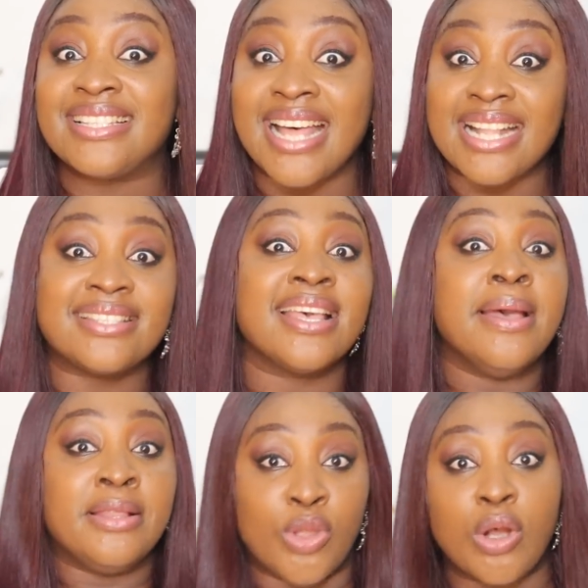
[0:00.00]
it that
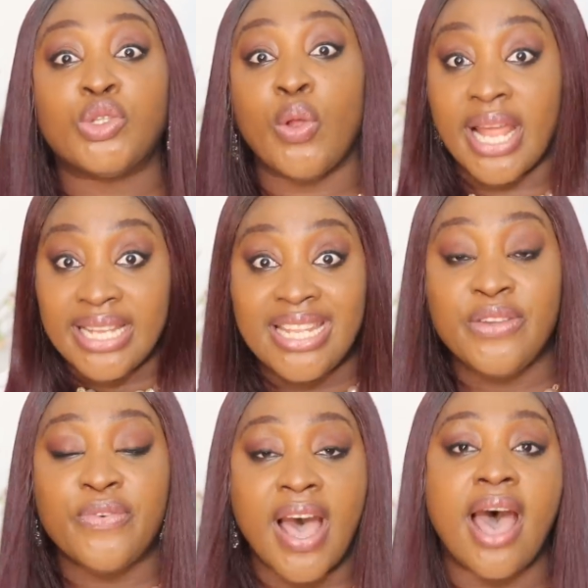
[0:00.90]
Dr.
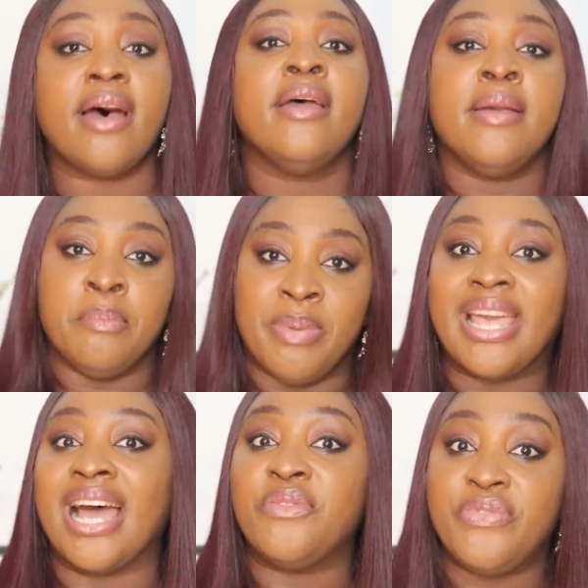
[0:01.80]
Nandipha
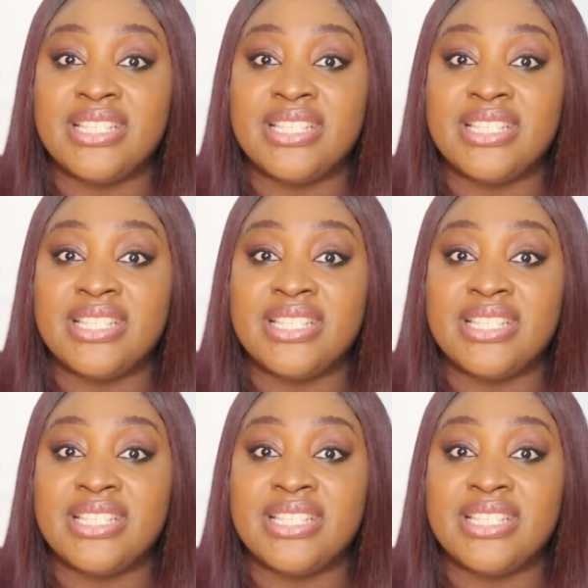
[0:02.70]
began